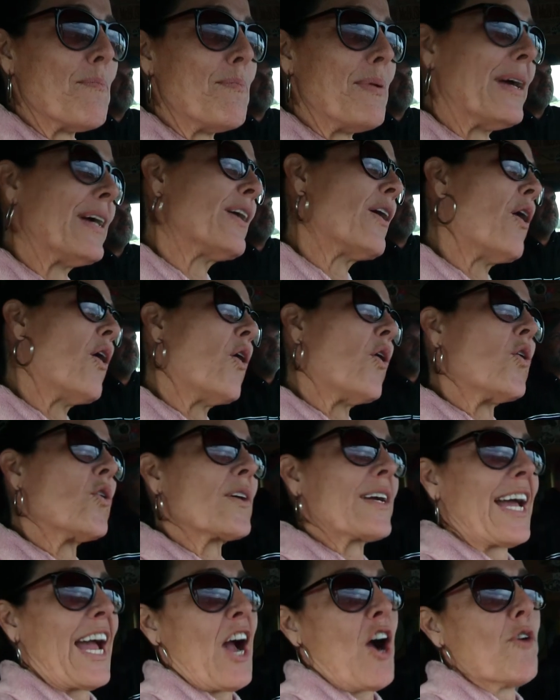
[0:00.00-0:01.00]
big
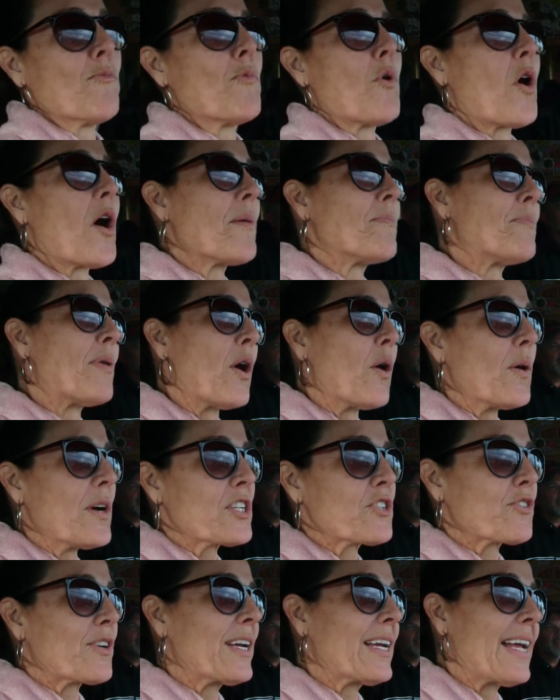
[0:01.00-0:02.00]
old cowboy
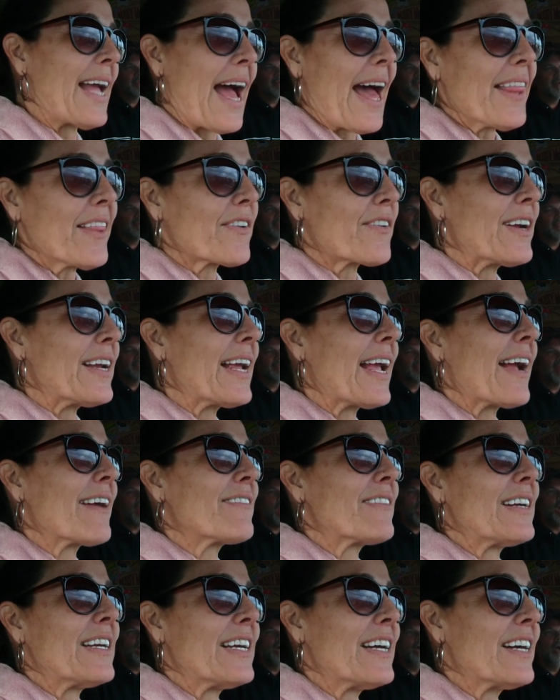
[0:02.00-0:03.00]
poetry gathering every